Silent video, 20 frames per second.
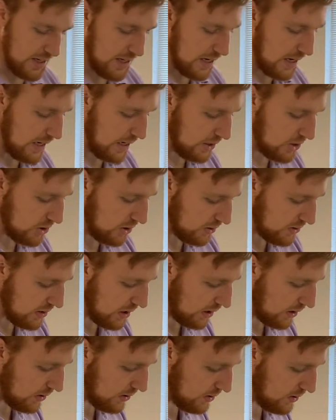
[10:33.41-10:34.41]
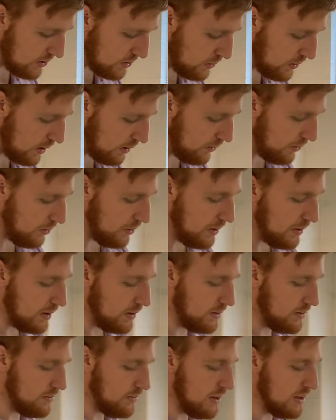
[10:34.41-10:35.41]
And he shares that goodness with
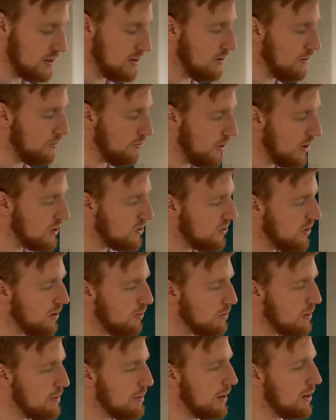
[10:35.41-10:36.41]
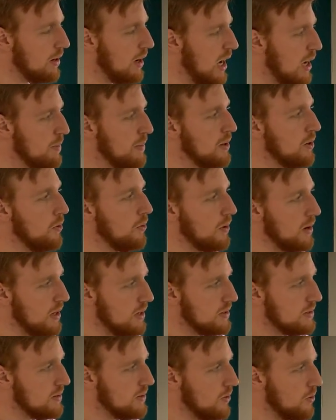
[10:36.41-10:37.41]
everyone. That's the phrase for that, maybe common
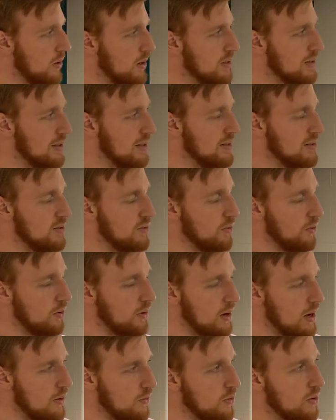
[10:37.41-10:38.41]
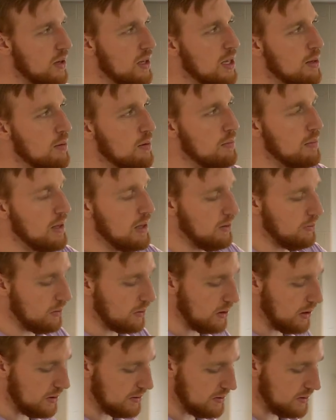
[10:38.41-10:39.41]
grace, grace that is for every human being,
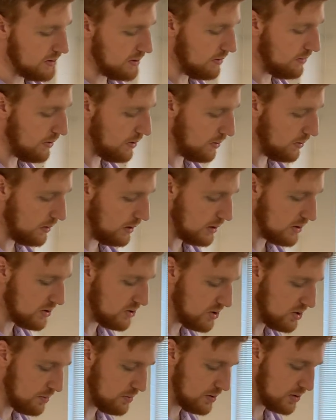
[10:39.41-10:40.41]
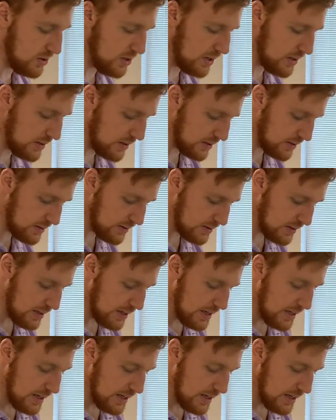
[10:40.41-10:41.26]
regardless of their relationship to Jesus.